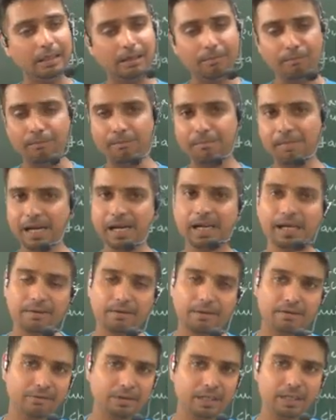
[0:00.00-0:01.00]

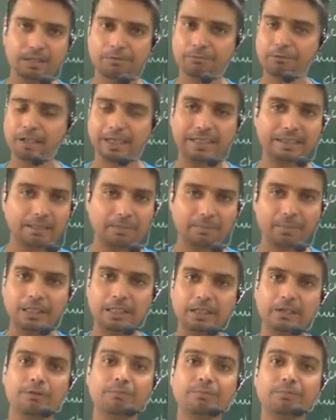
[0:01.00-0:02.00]
May we forget the
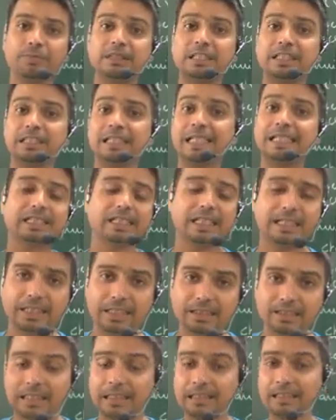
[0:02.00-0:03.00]
meaning of detecting
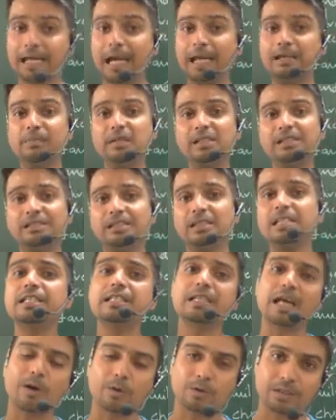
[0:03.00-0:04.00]
it, it can be
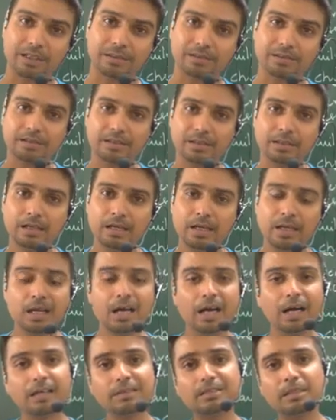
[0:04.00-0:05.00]
seen nowadays.
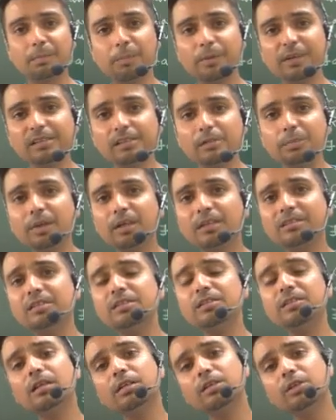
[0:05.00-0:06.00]
A depressed
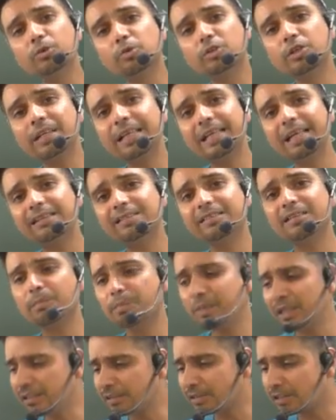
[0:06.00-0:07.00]
person usually ends up
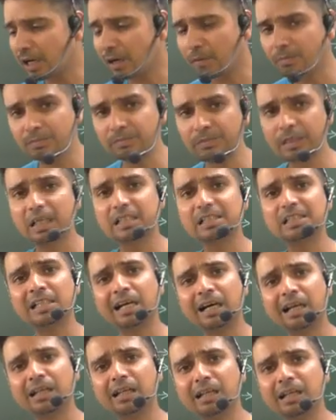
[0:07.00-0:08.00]
being dumb,
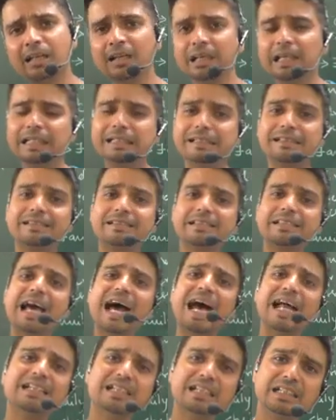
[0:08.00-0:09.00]
dull,
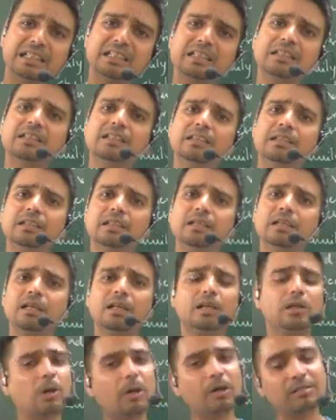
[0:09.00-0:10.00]
saddened,
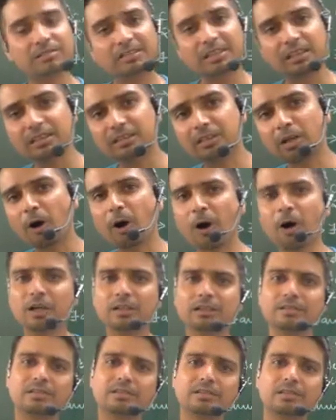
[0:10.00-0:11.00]
lost in
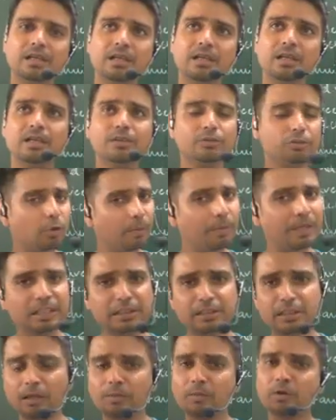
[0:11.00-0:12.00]
thoughts, so
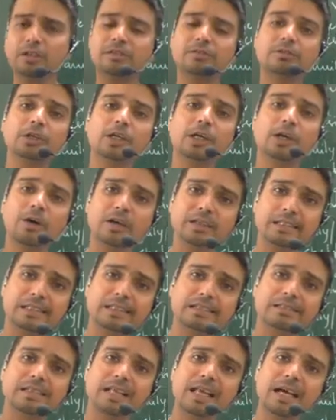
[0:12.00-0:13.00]
many turmoils going on in
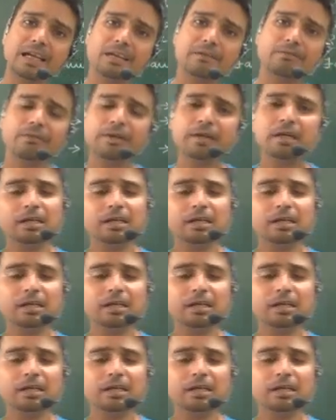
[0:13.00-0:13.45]
his life.